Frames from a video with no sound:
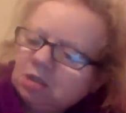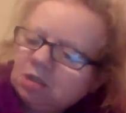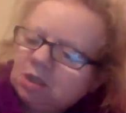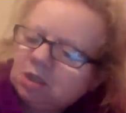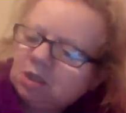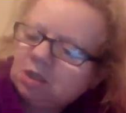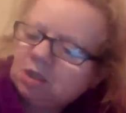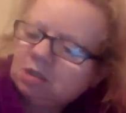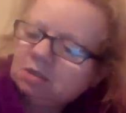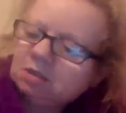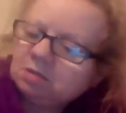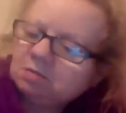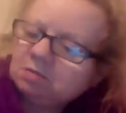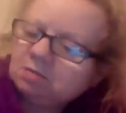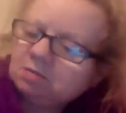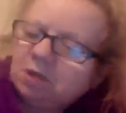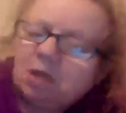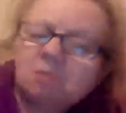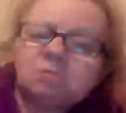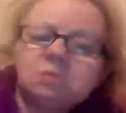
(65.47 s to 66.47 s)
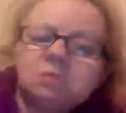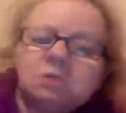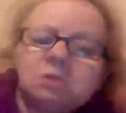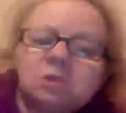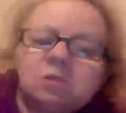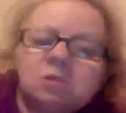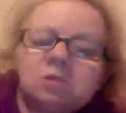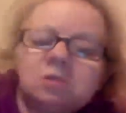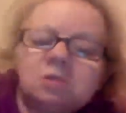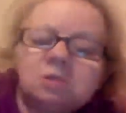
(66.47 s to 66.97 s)
They found
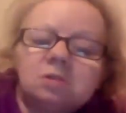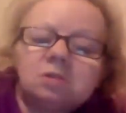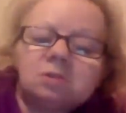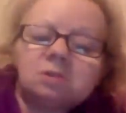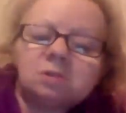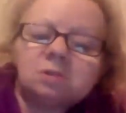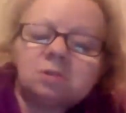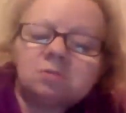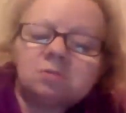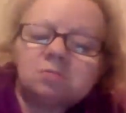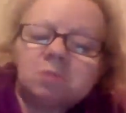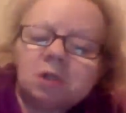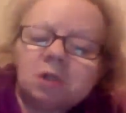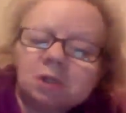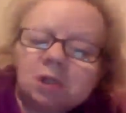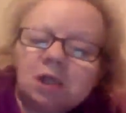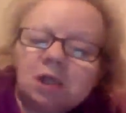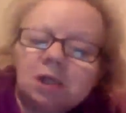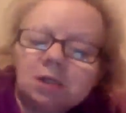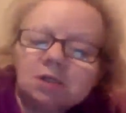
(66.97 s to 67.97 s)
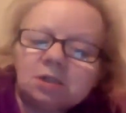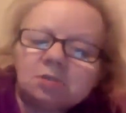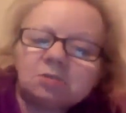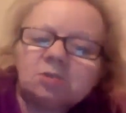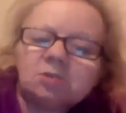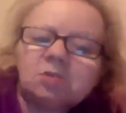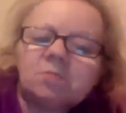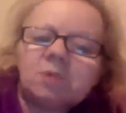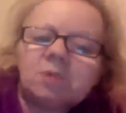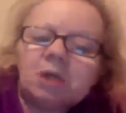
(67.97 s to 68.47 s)
my case was
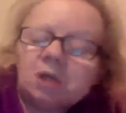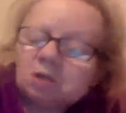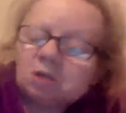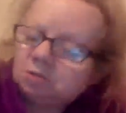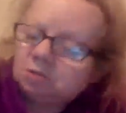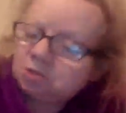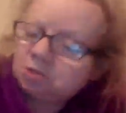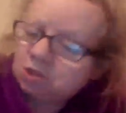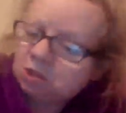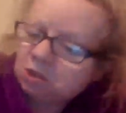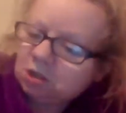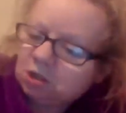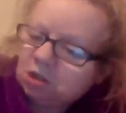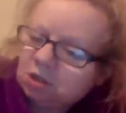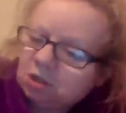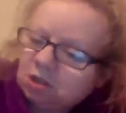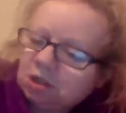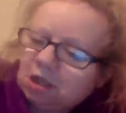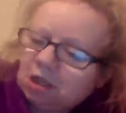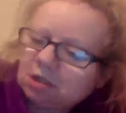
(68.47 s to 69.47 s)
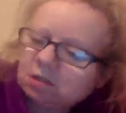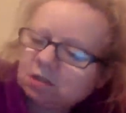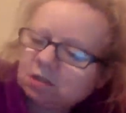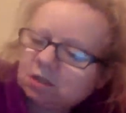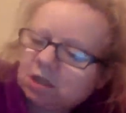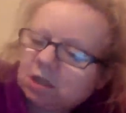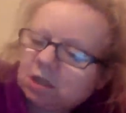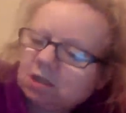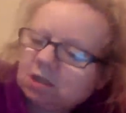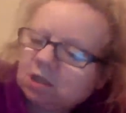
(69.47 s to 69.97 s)
upheld against
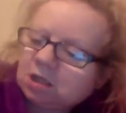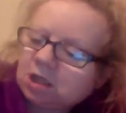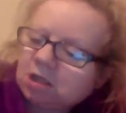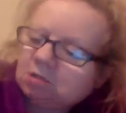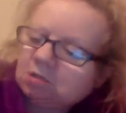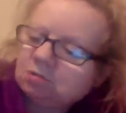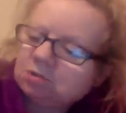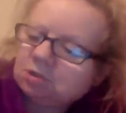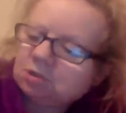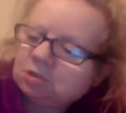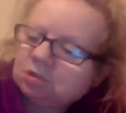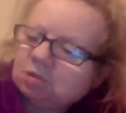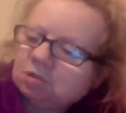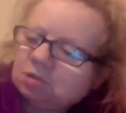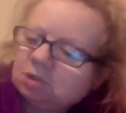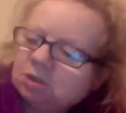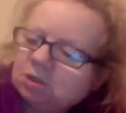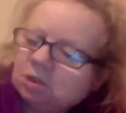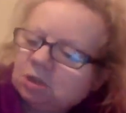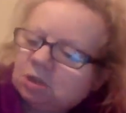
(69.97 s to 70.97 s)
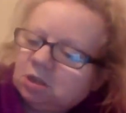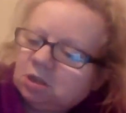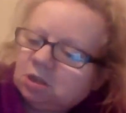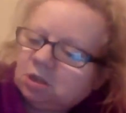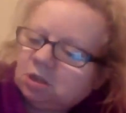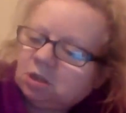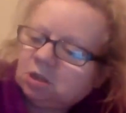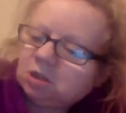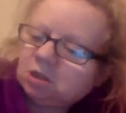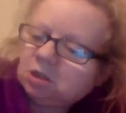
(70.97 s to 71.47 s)
the county council
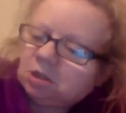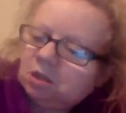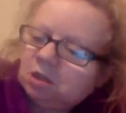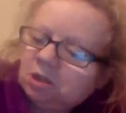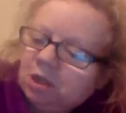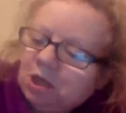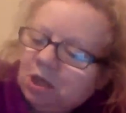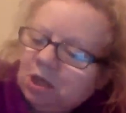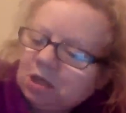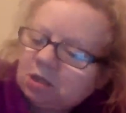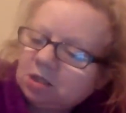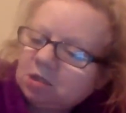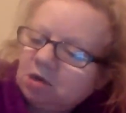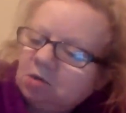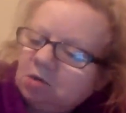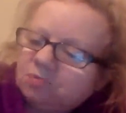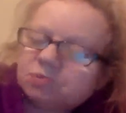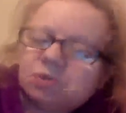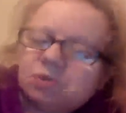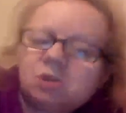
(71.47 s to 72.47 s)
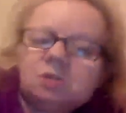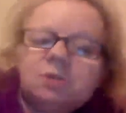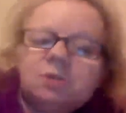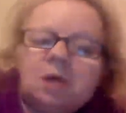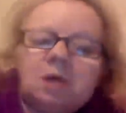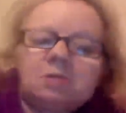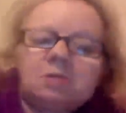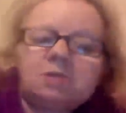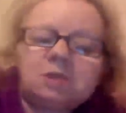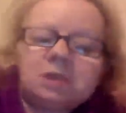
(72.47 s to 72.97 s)
then of
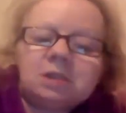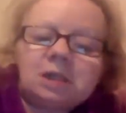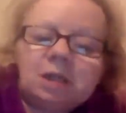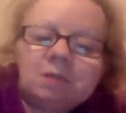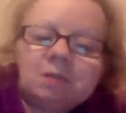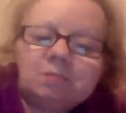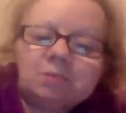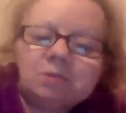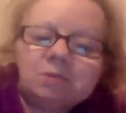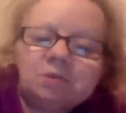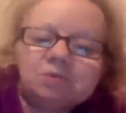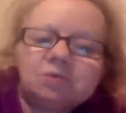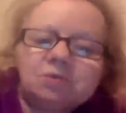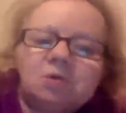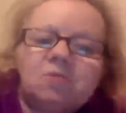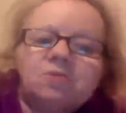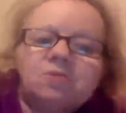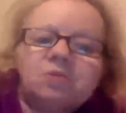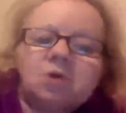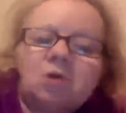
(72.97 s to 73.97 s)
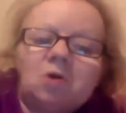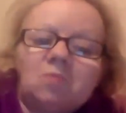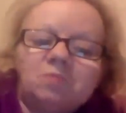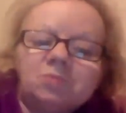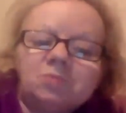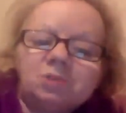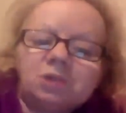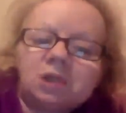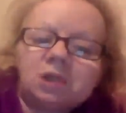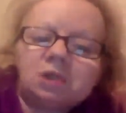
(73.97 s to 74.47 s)
2011. I was offered
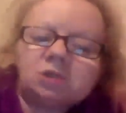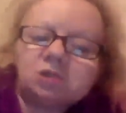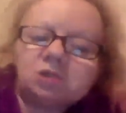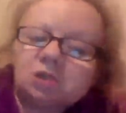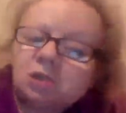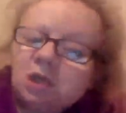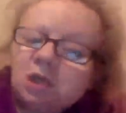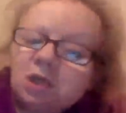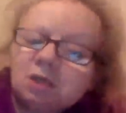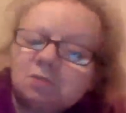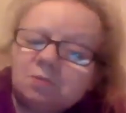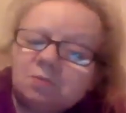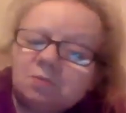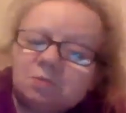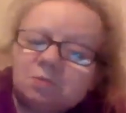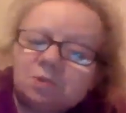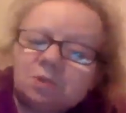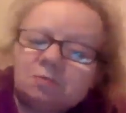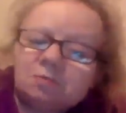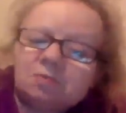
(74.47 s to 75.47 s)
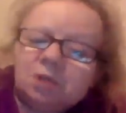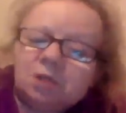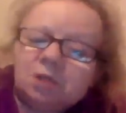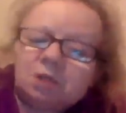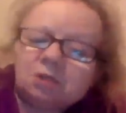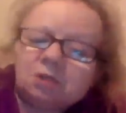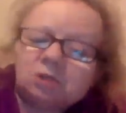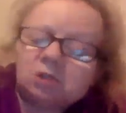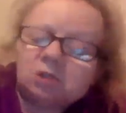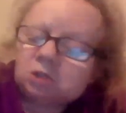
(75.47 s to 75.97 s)
compensation then for their
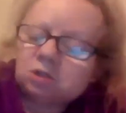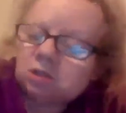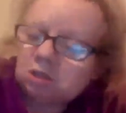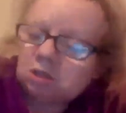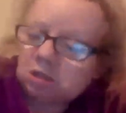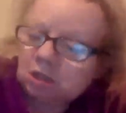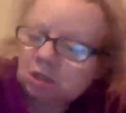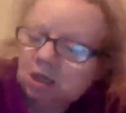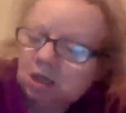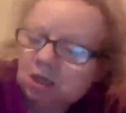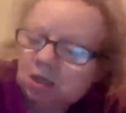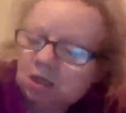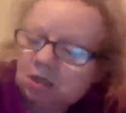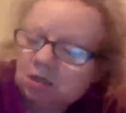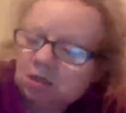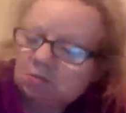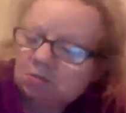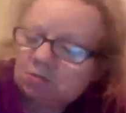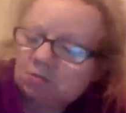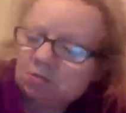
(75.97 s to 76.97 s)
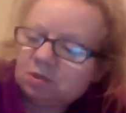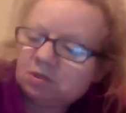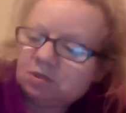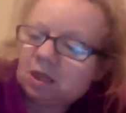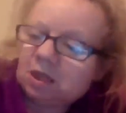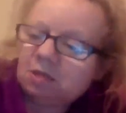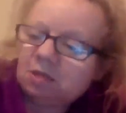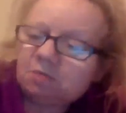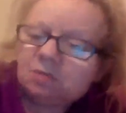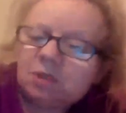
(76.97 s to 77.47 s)
failure duty of care with the
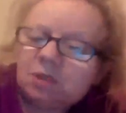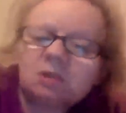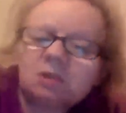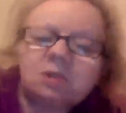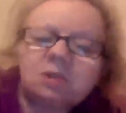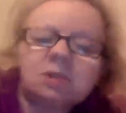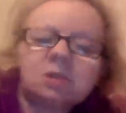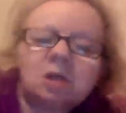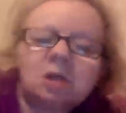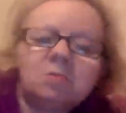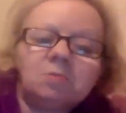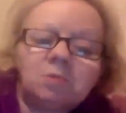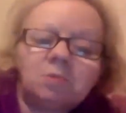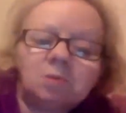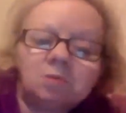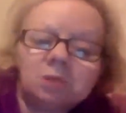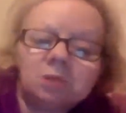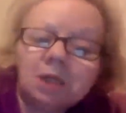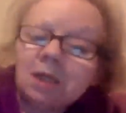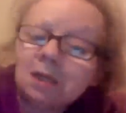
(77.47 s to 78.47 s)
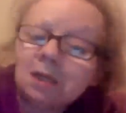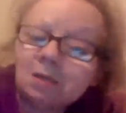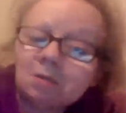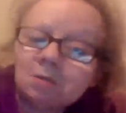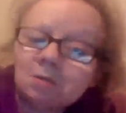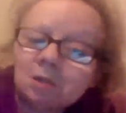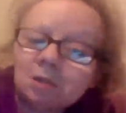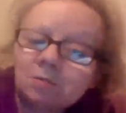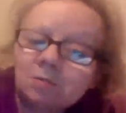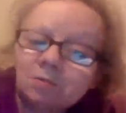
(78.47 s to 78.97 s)
same things that's going on
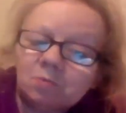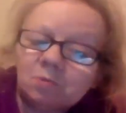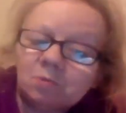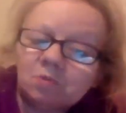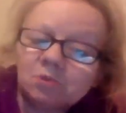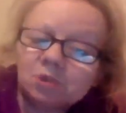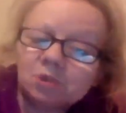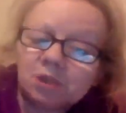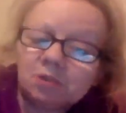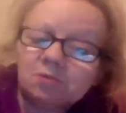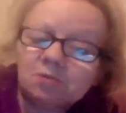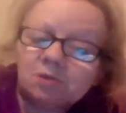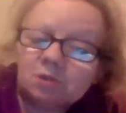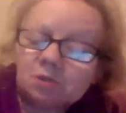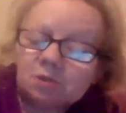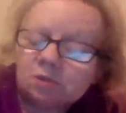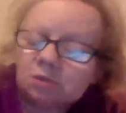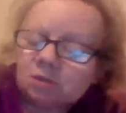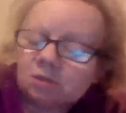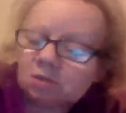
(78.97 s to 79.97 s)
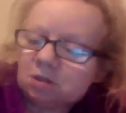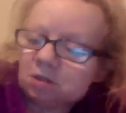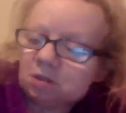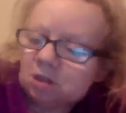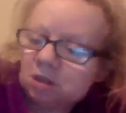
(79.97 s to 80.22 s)
now, even more serious.